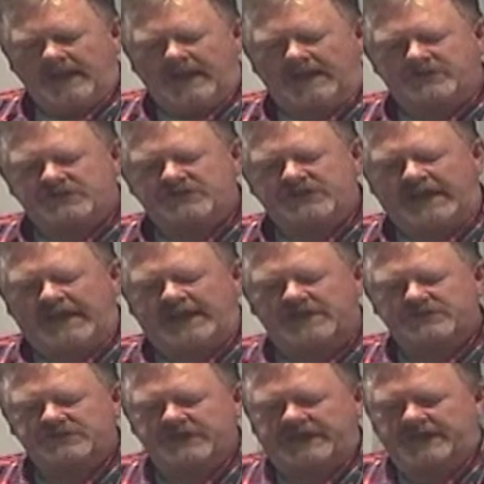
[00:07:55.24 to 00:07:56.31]
it
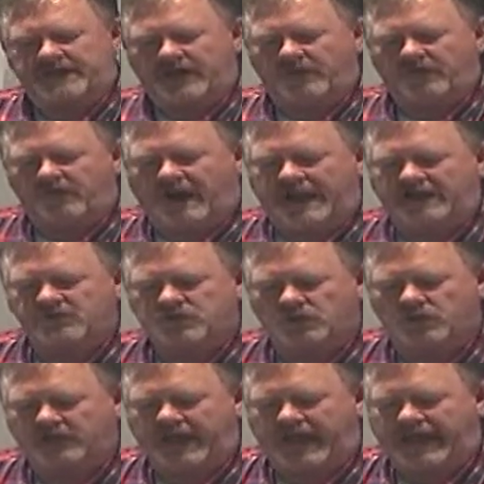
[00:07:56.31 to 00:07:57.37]
says, And another
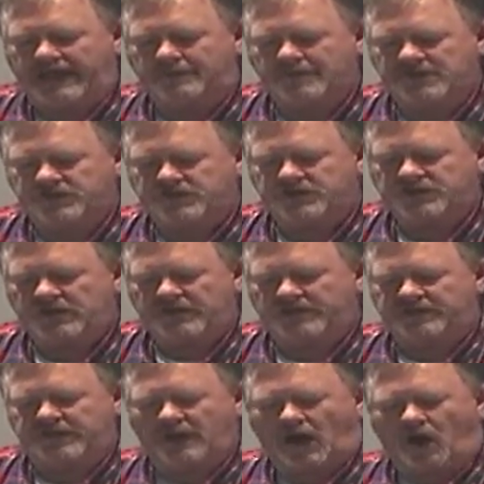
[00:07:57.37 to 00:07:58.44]
angel came and stood
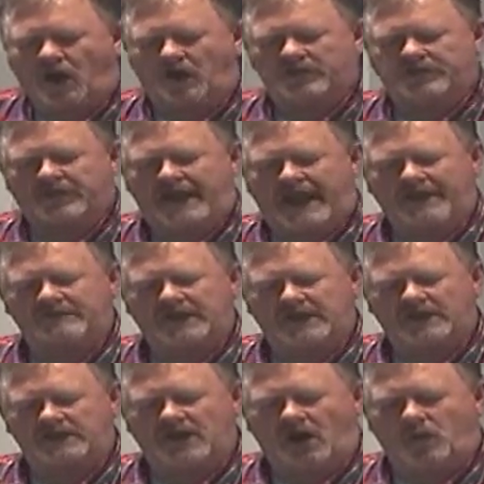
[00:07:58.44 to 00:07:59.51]
at the altar, having
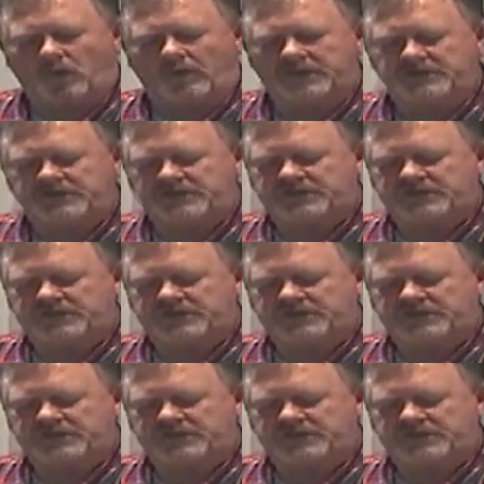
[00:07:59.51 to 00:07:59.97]
a golden